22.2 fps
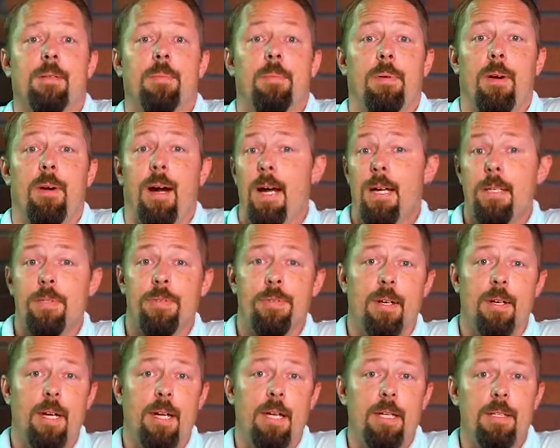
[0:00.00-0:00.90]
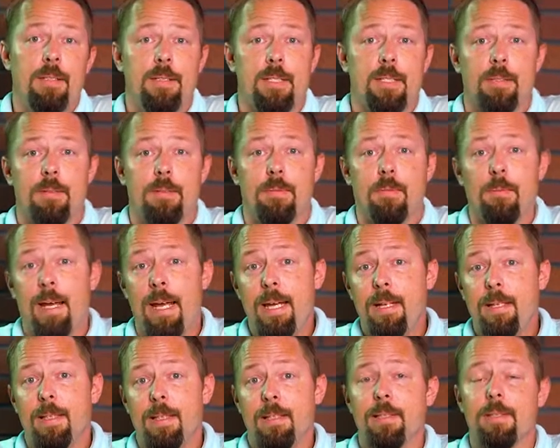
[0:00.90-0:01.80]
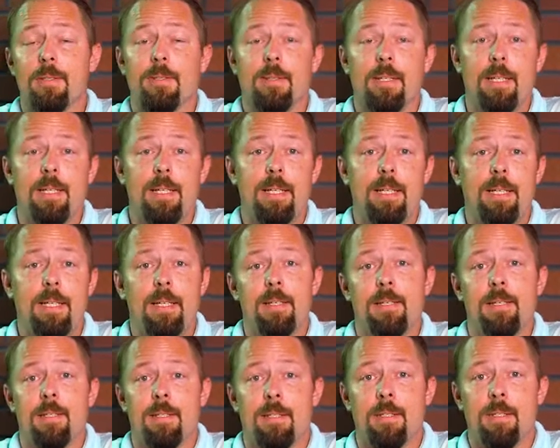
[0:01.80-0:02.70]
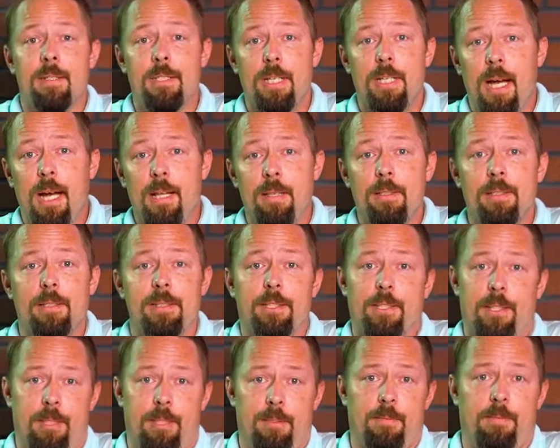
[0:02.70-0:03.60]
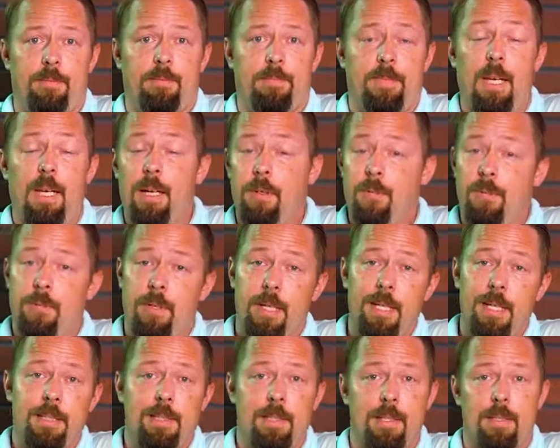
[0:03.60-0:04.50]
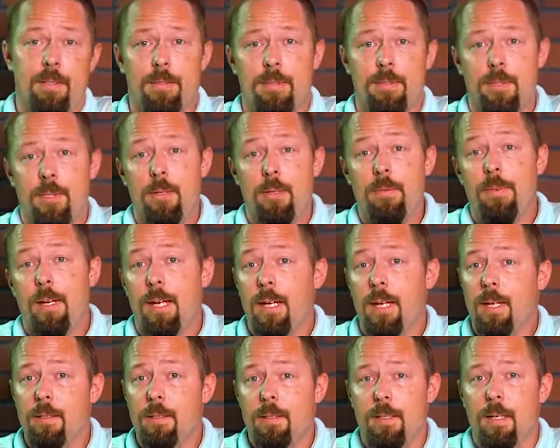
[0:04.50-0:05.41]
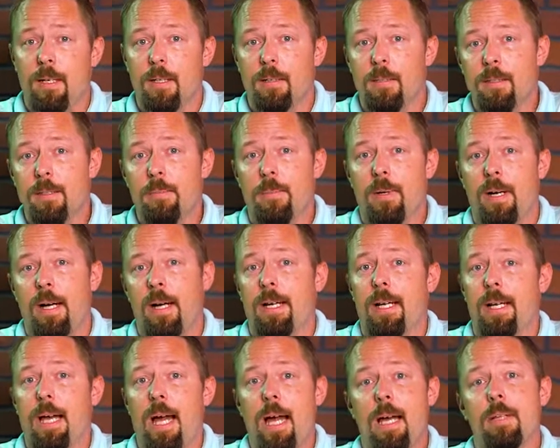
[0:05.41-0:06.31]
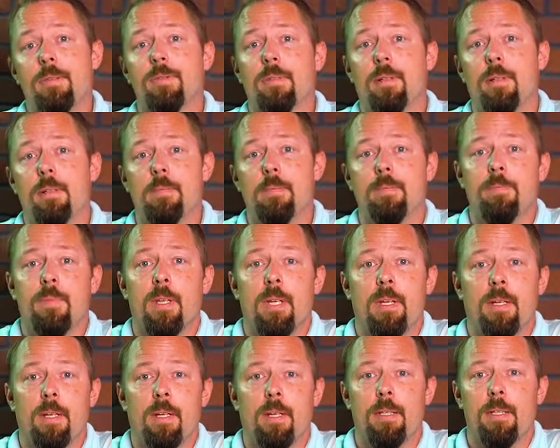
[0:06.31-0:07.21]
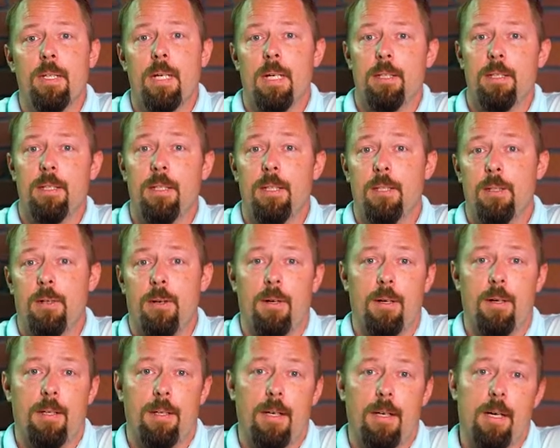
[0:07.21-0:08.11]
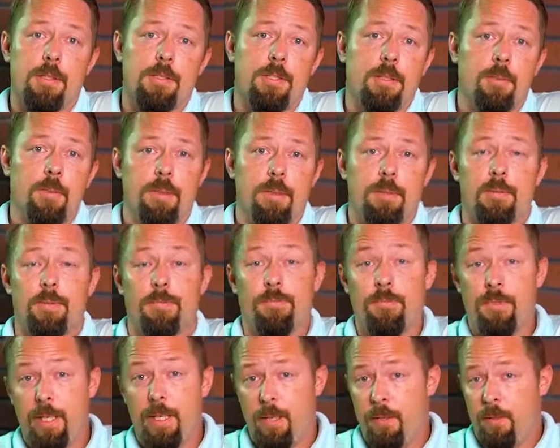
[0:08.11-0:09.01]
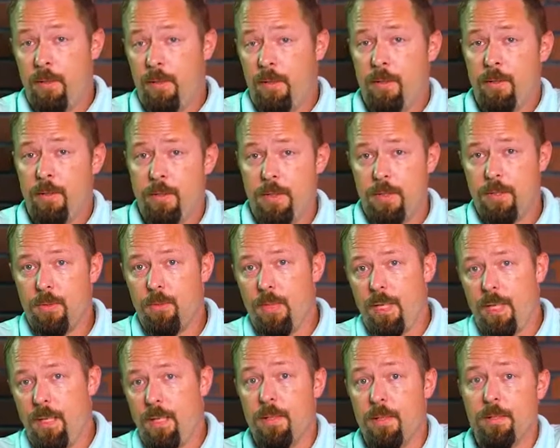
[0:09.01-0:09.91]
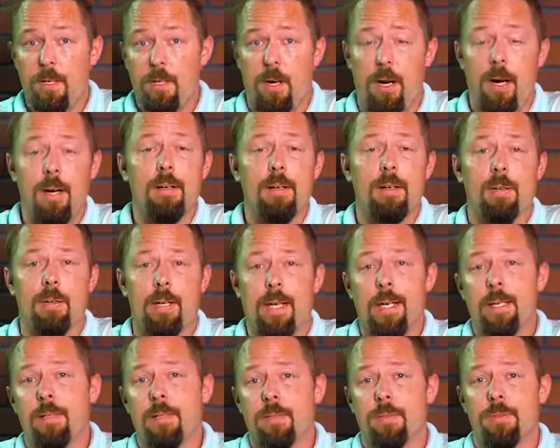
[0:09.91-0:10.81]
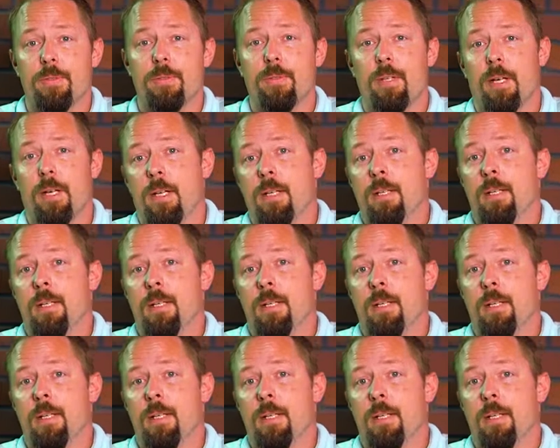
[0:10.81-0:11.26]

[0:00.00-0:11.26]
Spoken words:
Price range and maintenance are key challenges. In recent survey conducted by Castrol, conducted on customers, fleet owners, as well as auto industry